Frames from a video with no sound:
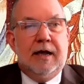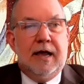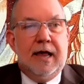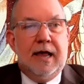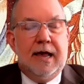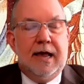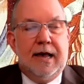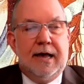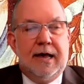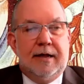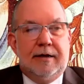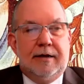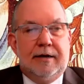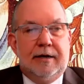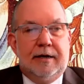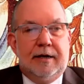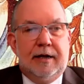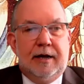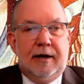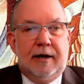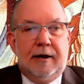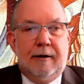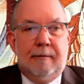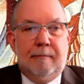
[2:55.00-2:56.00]
And
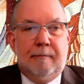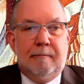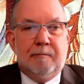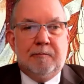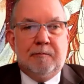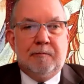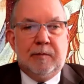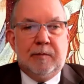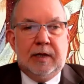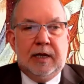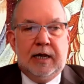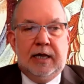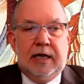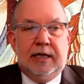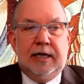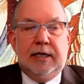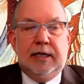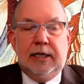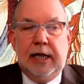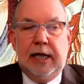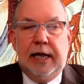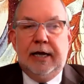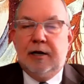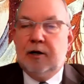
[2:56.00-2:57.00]

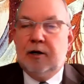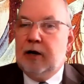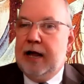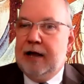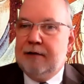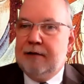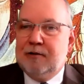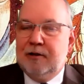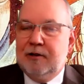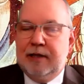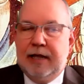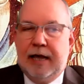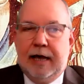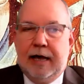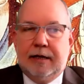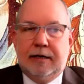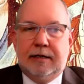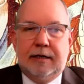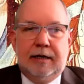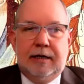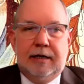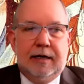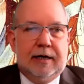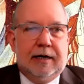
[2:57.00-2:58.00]
then later, after that,